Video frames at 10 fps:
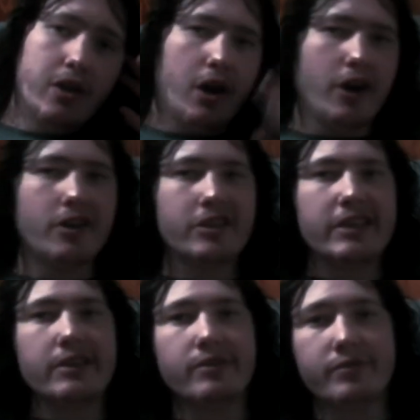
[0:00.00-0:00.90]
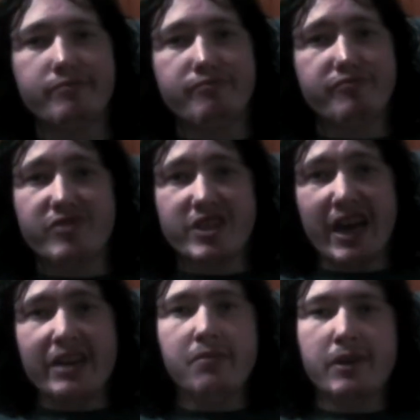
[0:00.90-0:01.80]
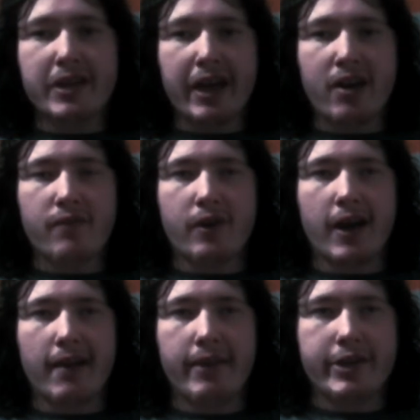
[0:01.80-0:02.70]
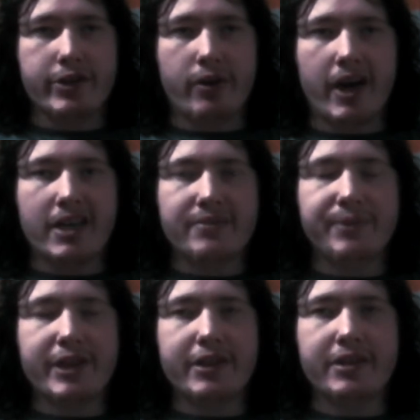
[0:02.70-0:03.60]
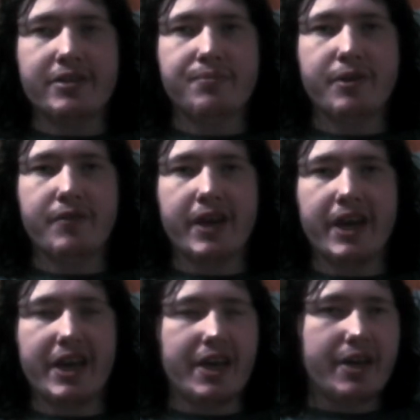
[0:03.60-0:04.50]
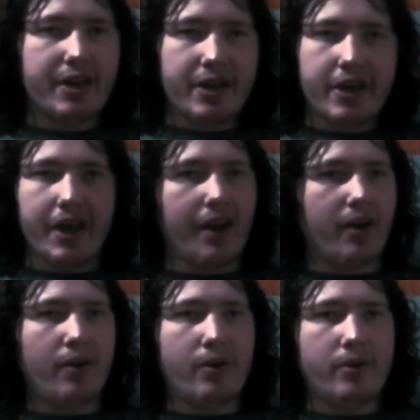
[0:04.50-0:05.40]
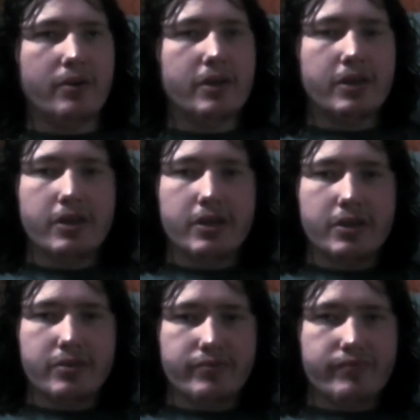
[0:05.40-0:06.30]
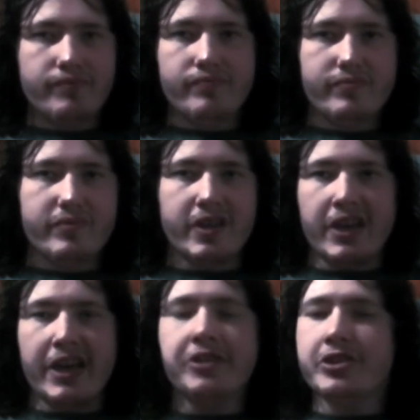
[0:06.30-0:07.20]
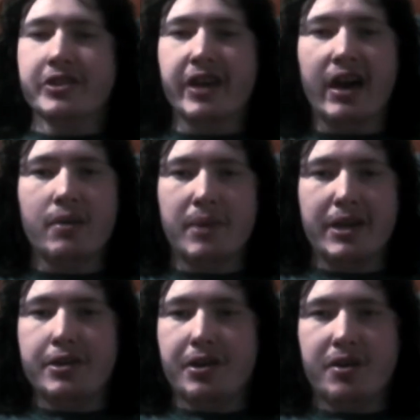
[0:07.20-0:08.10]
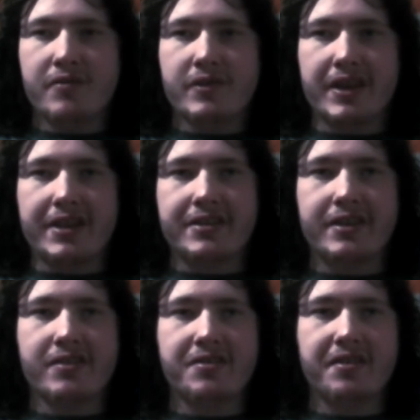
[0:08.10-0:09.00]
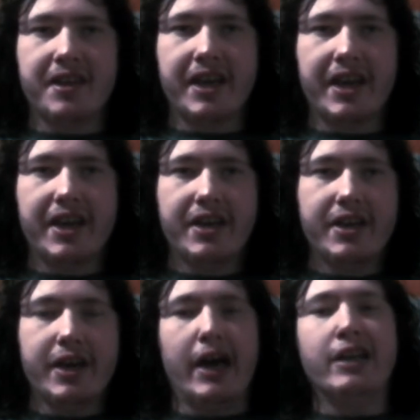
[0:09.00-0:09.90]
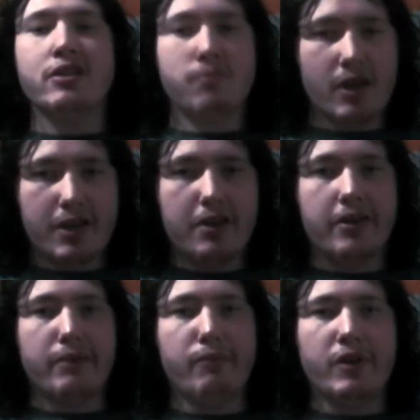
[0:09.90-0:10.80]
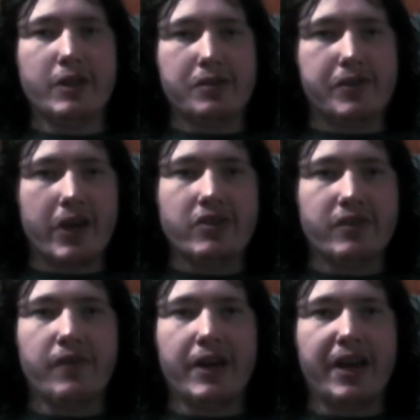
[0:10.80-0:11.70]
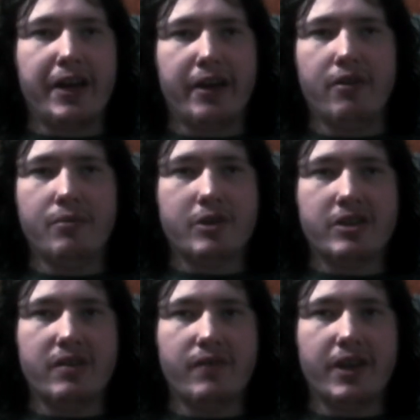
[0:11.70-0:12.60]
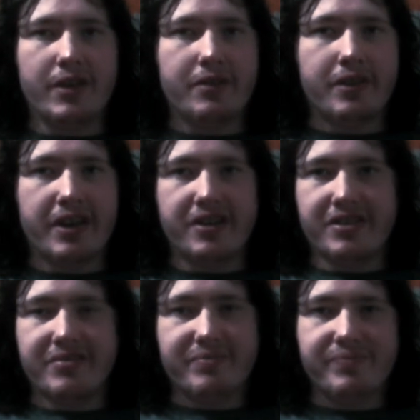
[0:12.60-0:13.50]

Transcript: Also, I didn't really care for Haley Joel Osment in this movie at all. He just got on my nerves, like, seriously. I just wanted to, one those goats to fucking kill him or something, because,